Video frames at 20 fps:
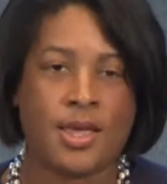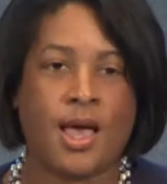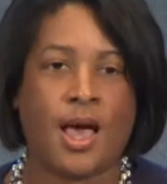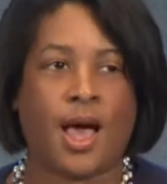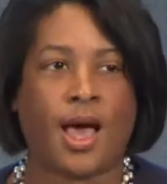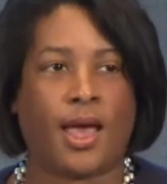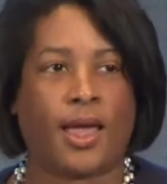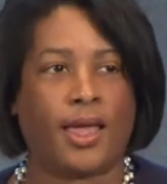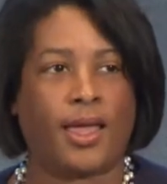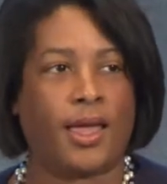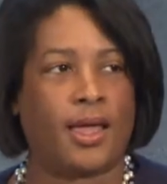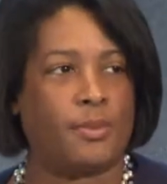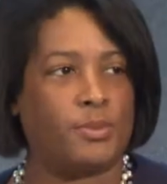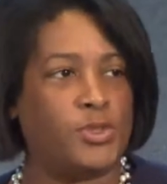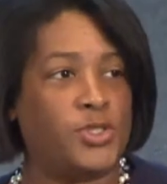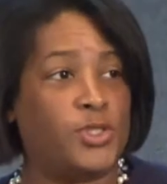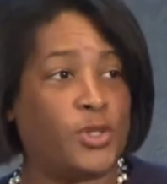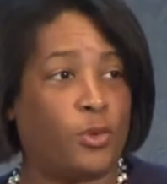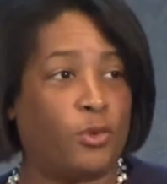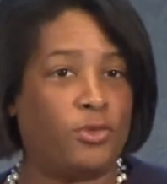I am
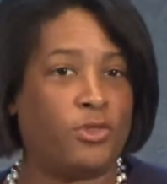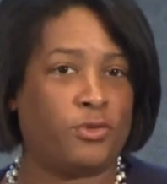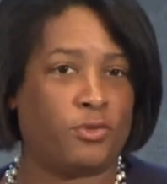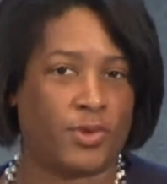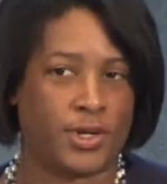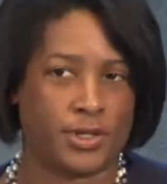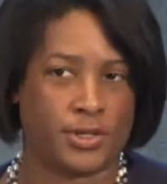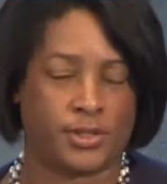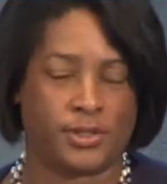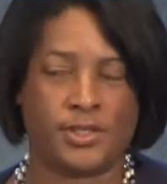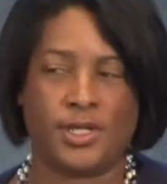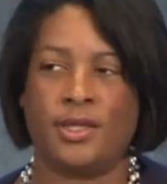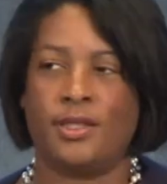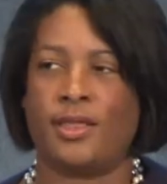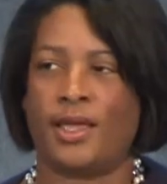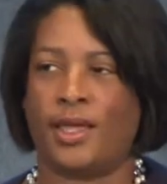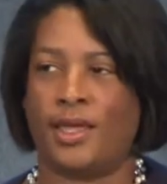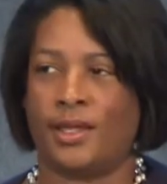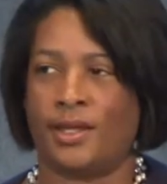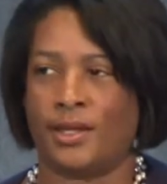so thrilled
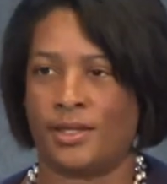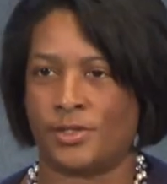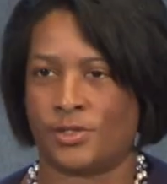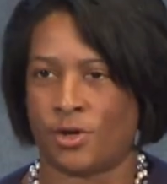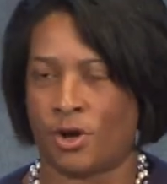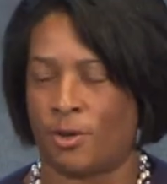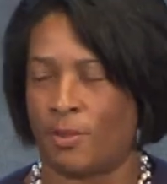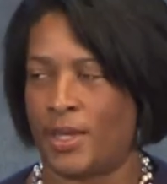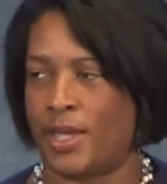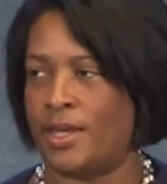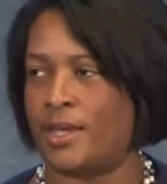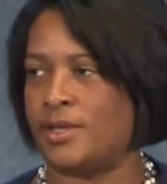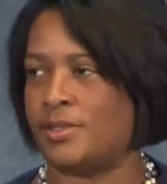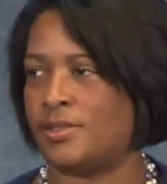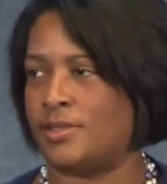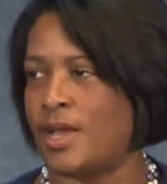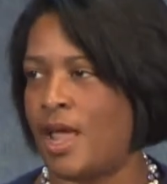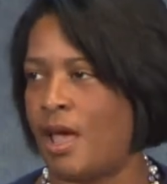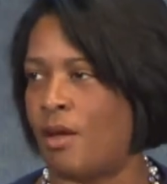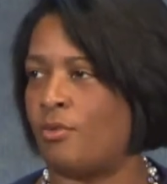that Gideon's Army is
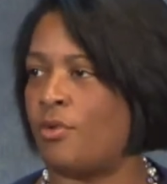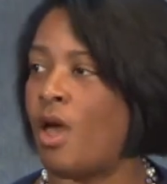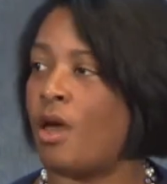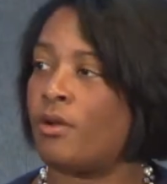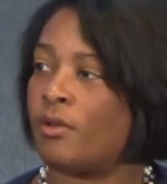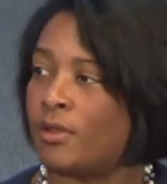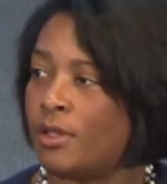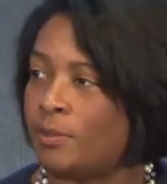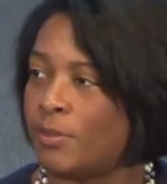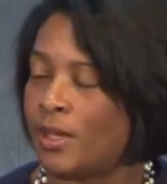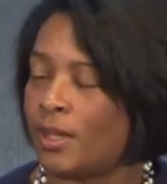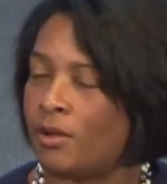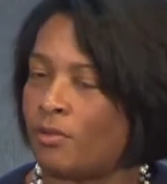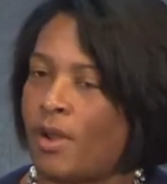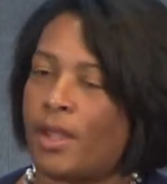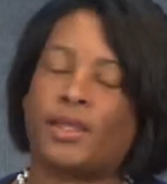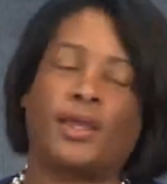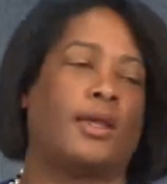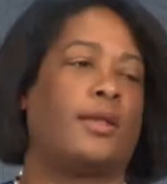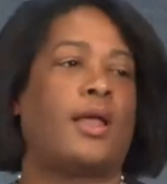now not only being
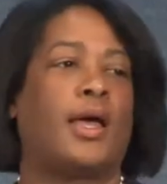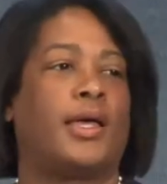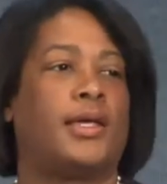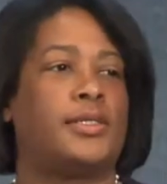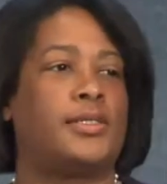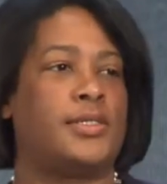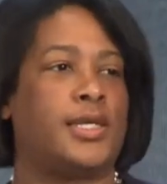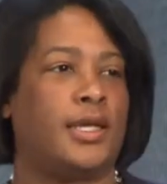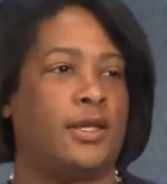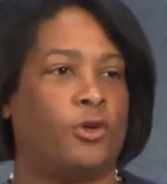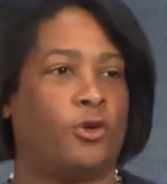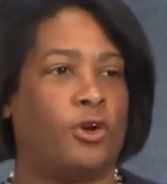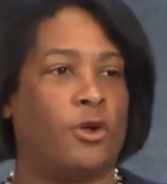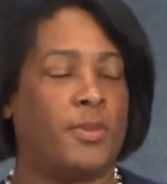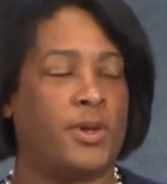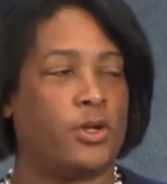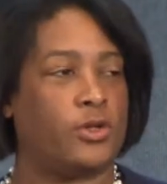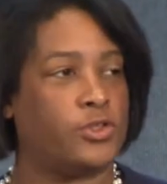recognized in criminal